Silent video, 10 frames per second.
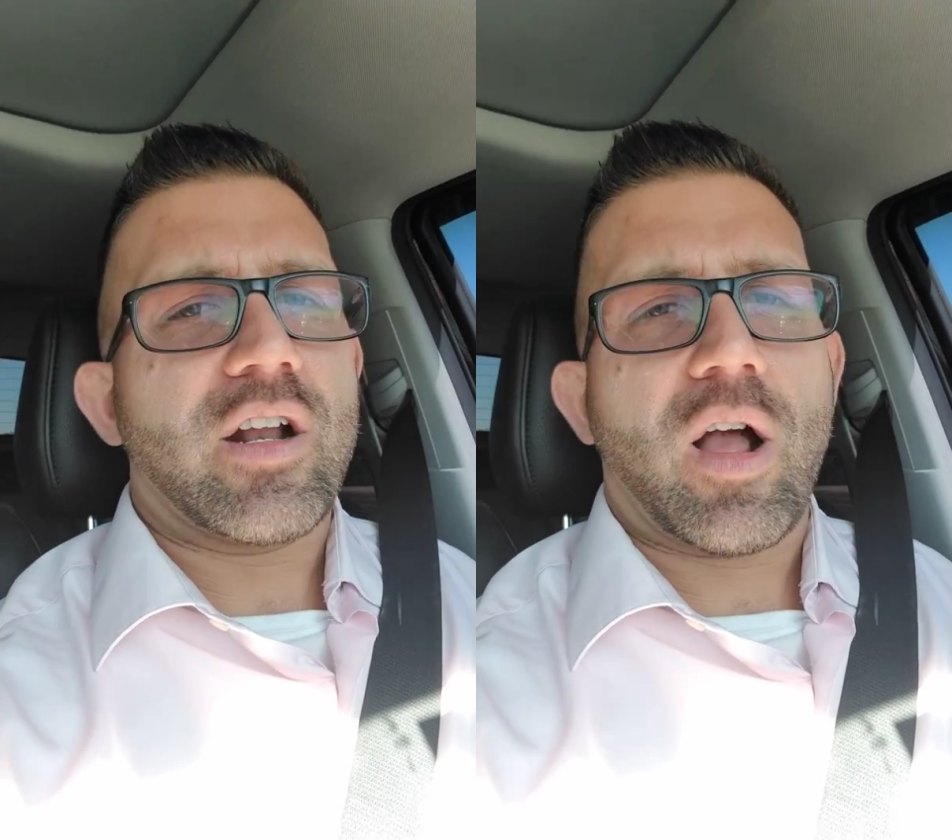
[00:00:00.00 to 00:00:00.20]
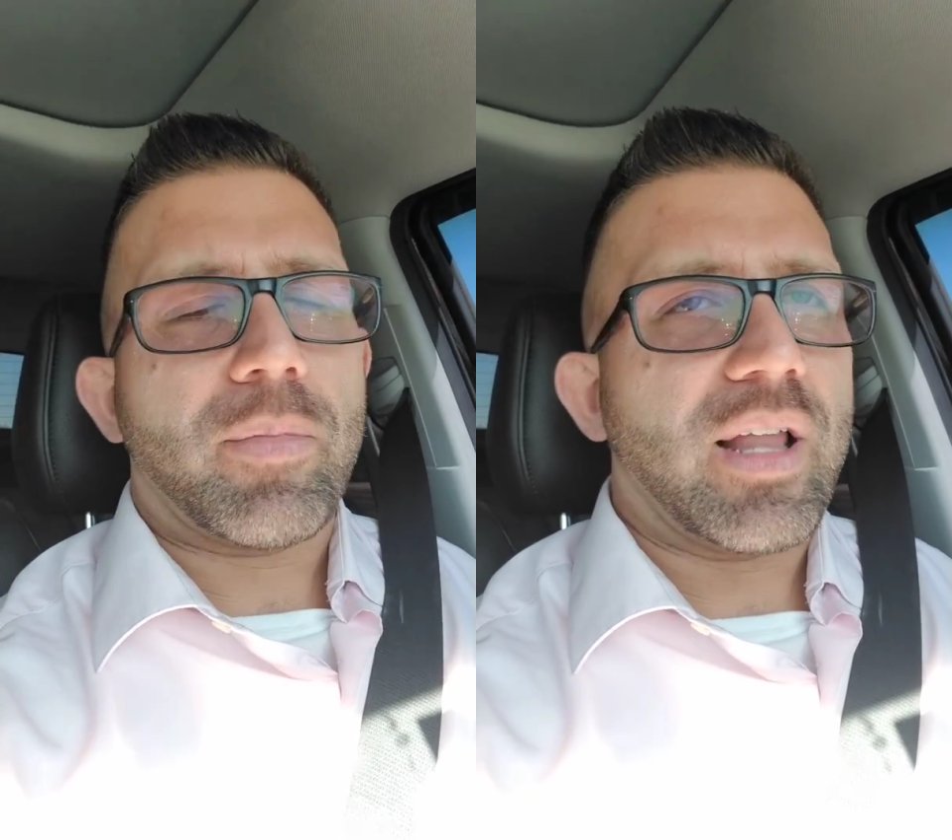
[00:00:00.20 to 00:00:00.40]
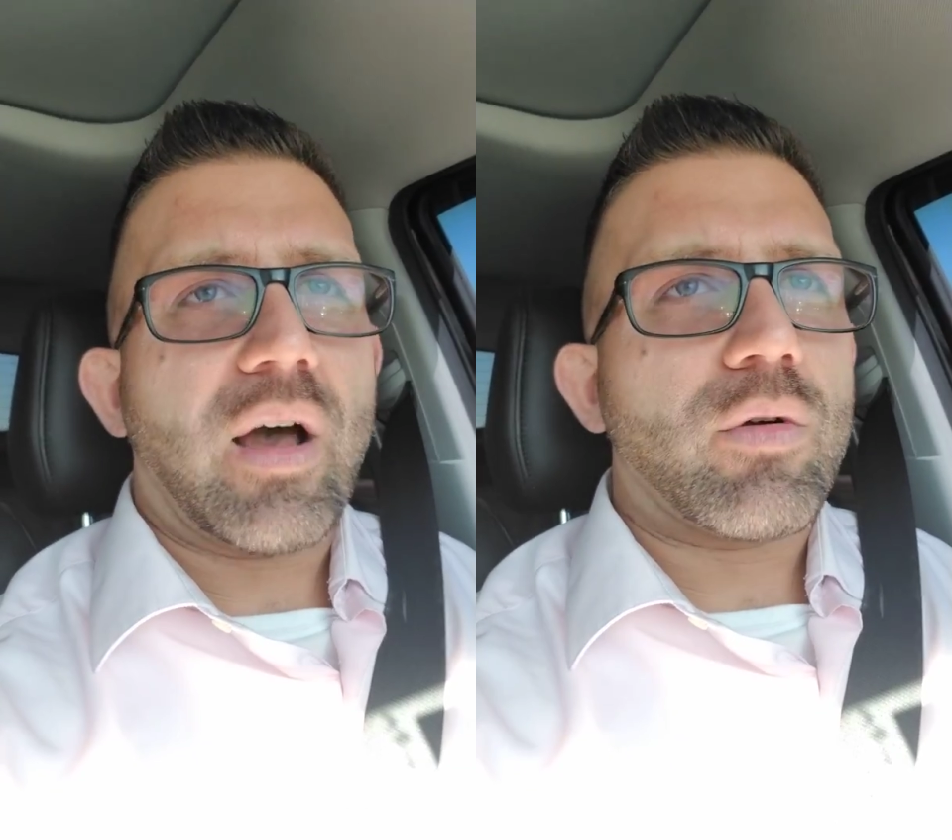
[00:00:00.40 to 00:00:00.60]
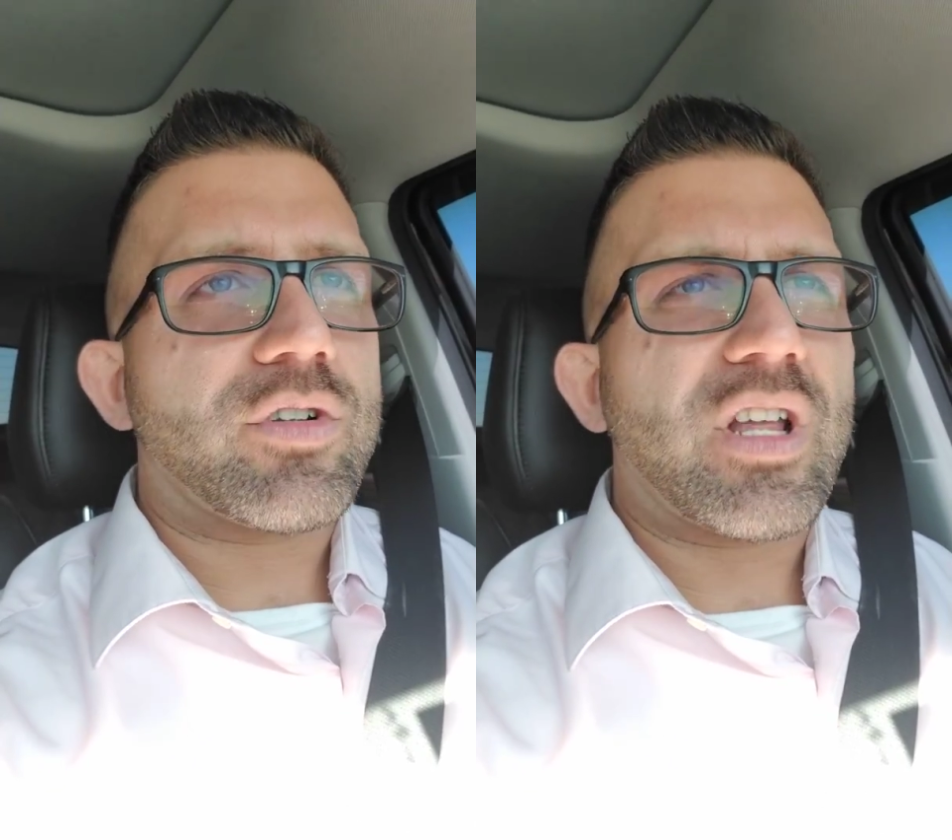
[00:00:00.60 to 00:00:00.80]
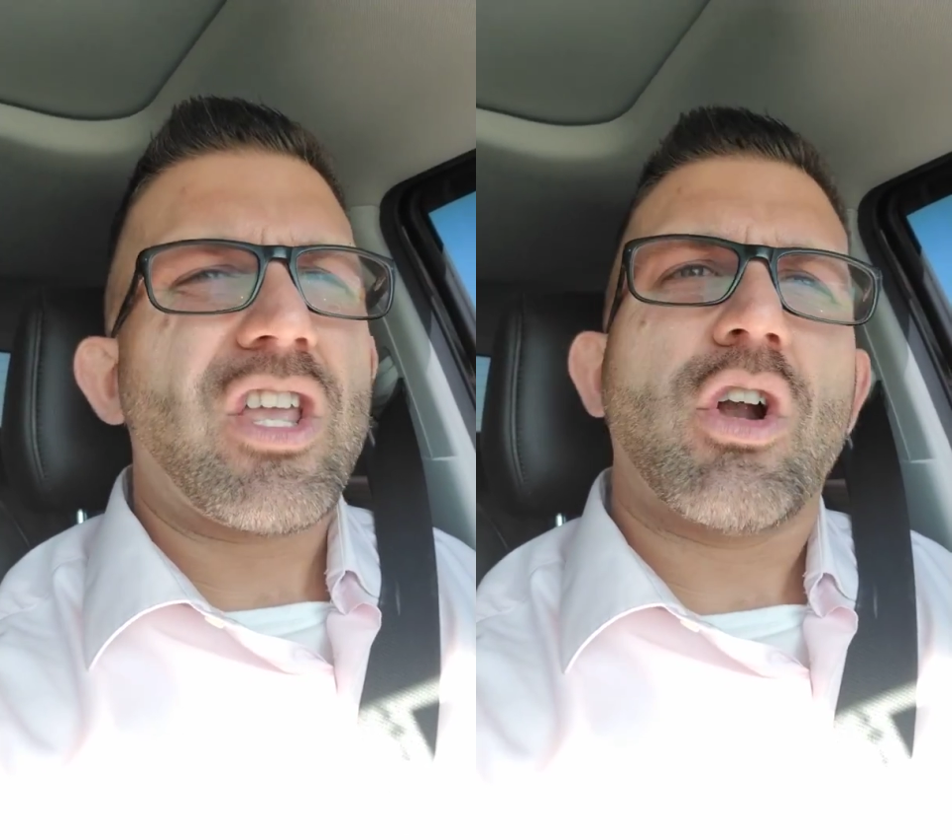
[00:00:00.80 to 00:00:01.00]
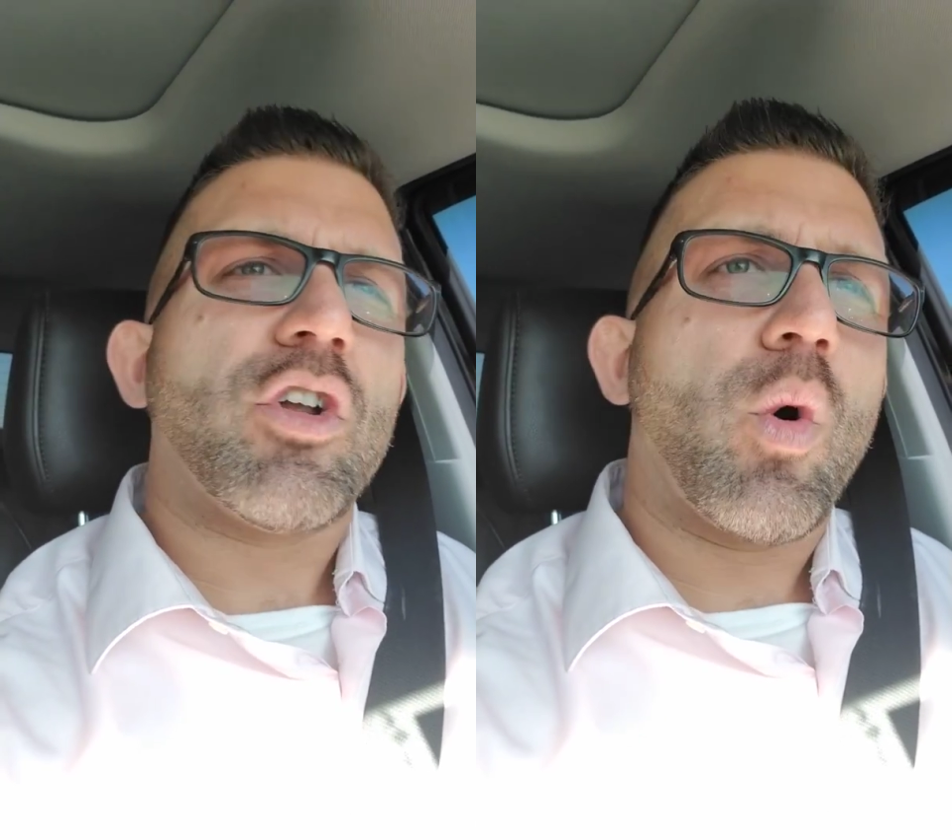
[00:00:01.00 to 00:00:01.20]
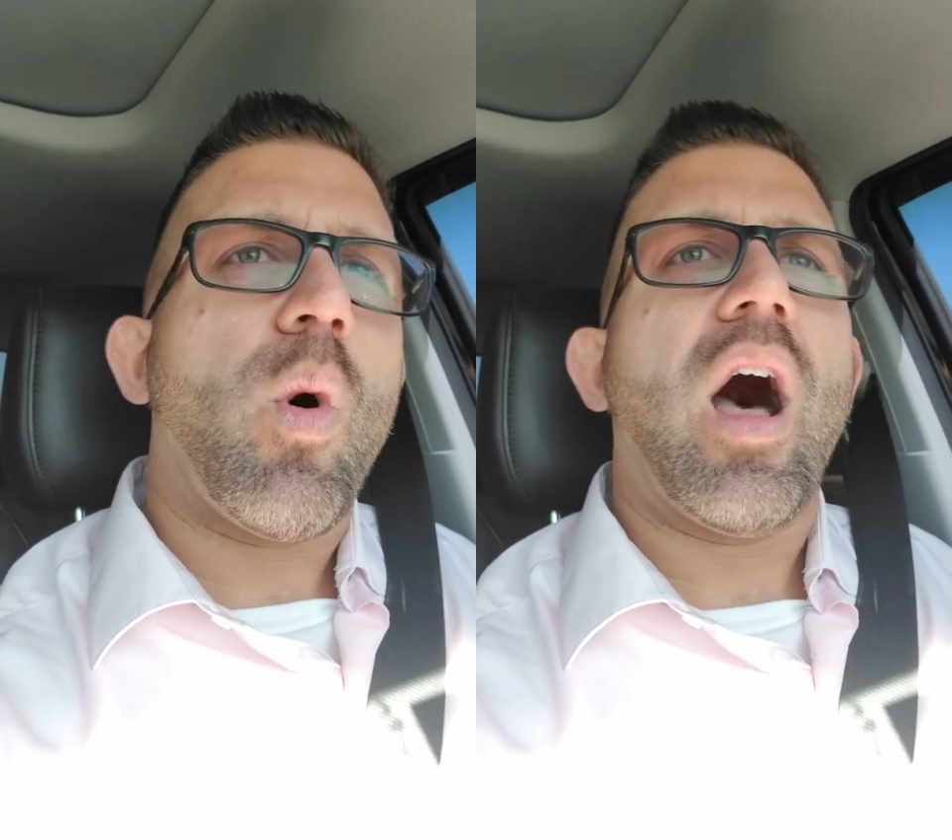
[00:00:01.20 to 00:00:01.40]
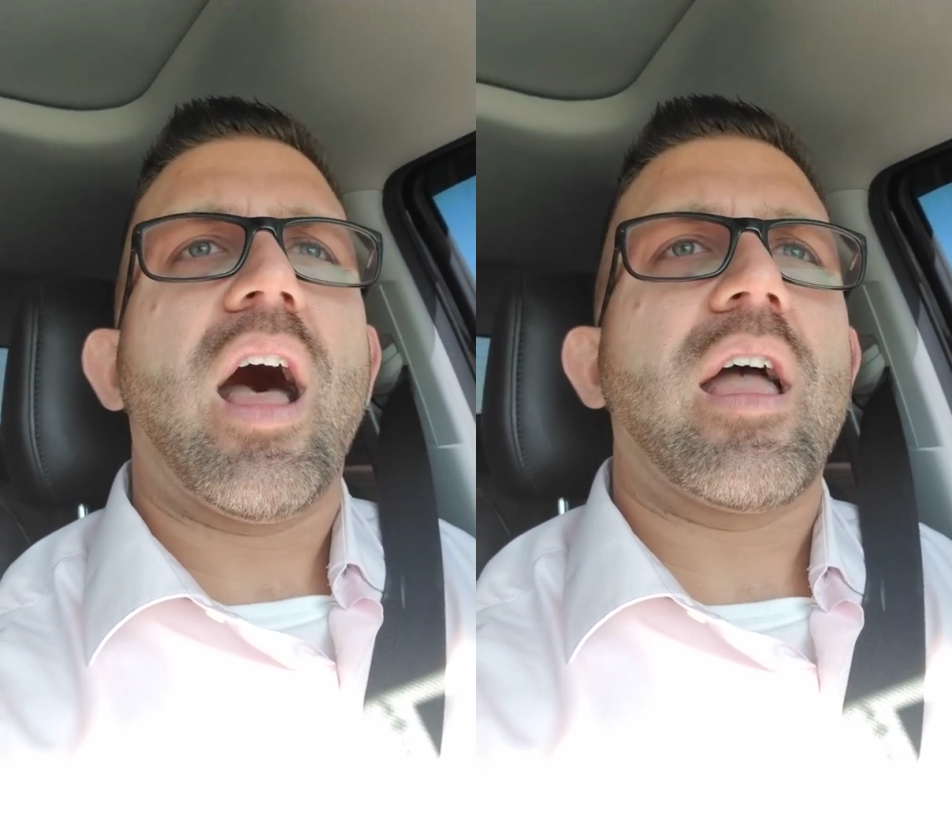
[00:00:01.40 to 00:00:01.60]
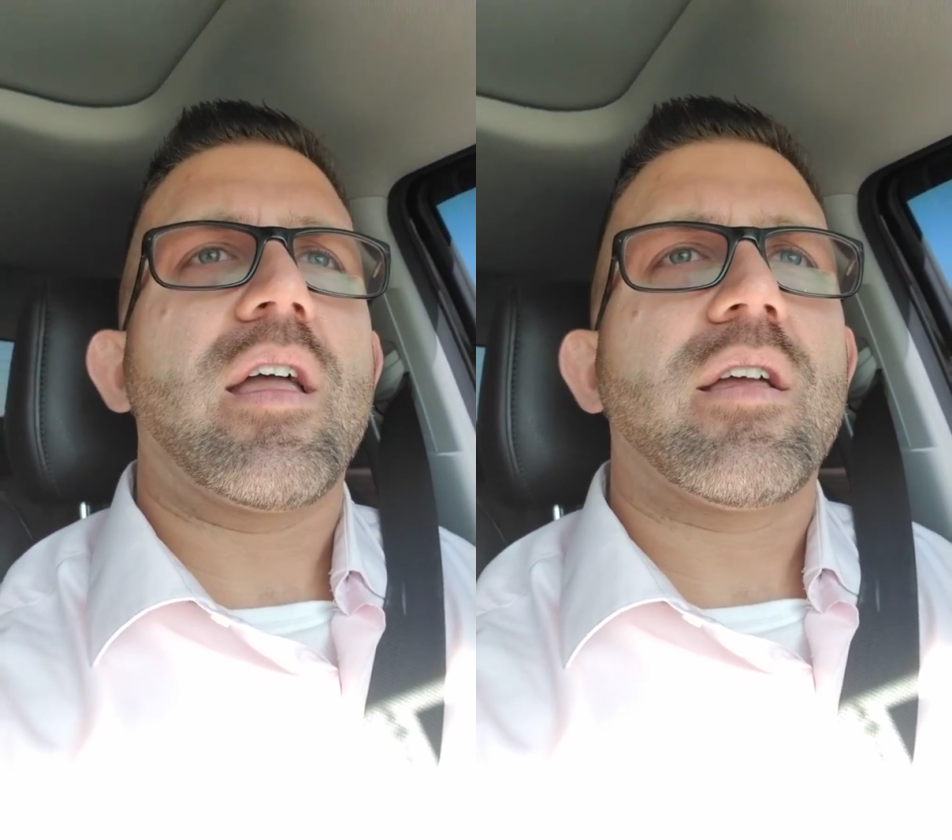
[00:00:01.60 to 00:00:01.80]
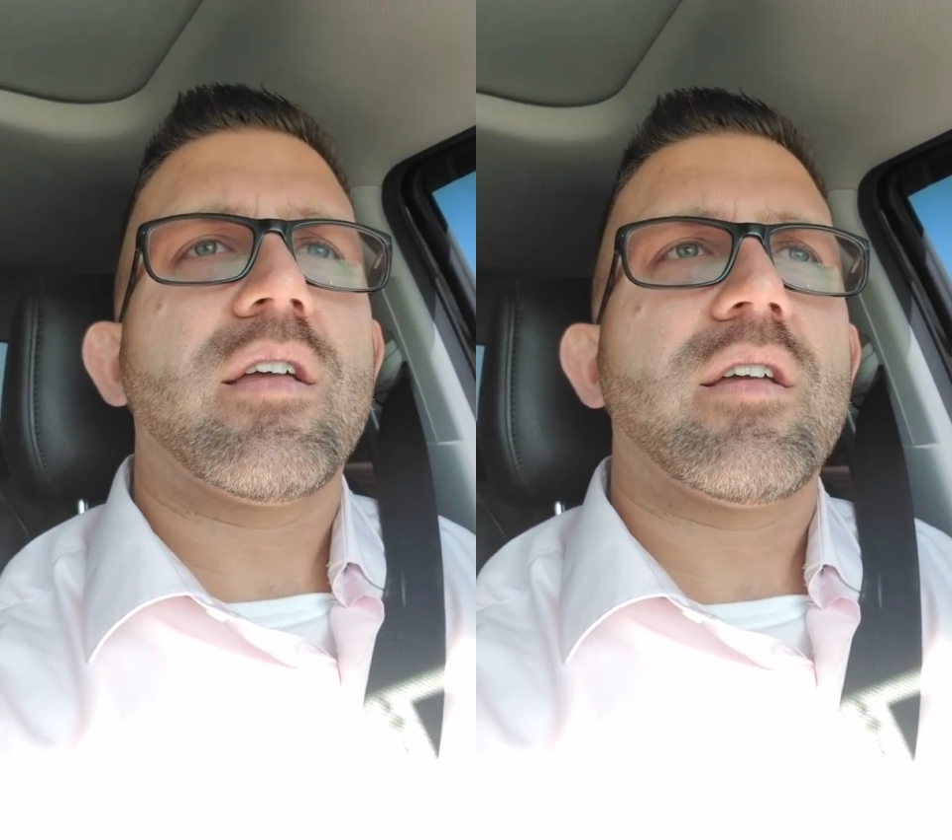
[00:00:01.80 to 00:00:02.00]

a couple hours, and you don't know why.